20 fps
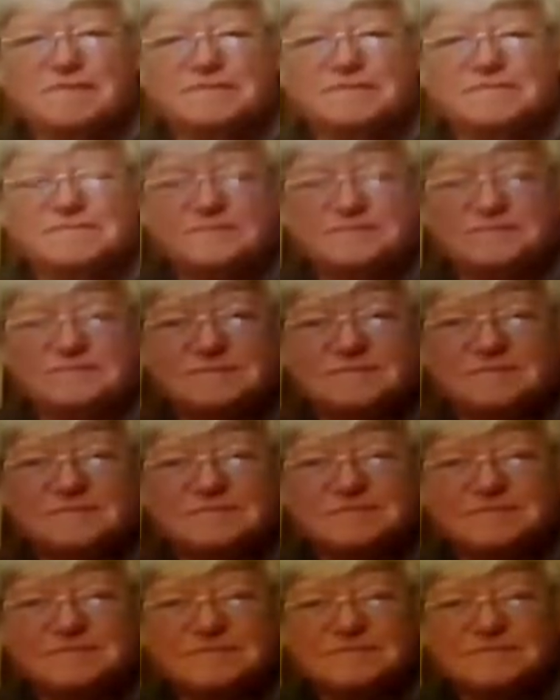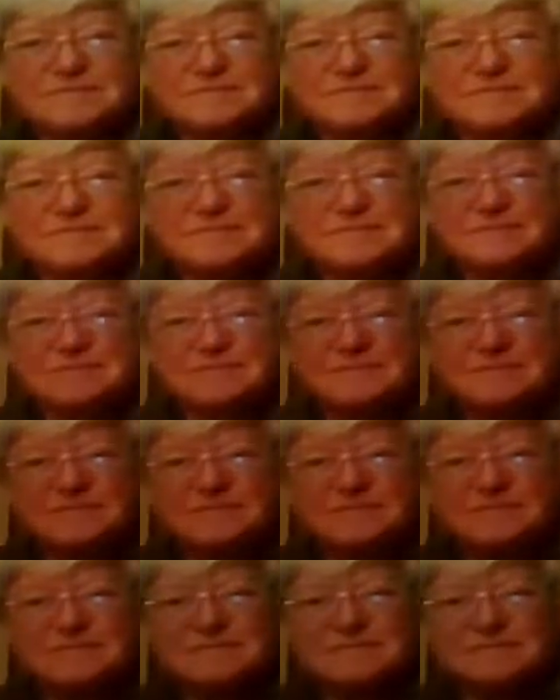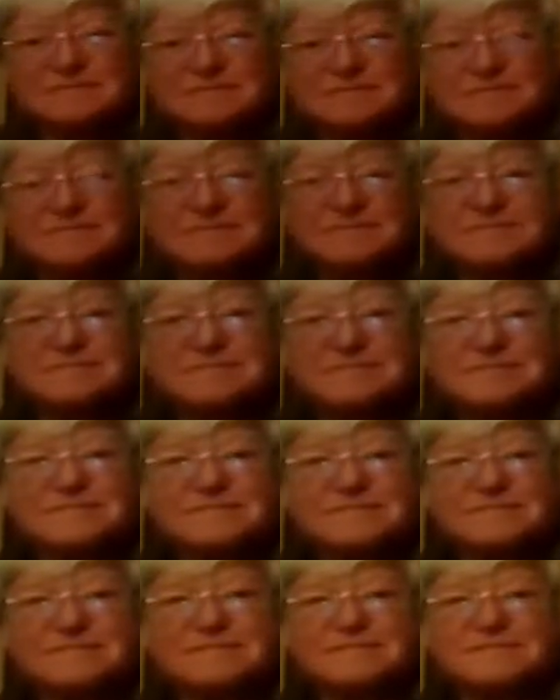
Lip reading: No words are spoken by the person on screen.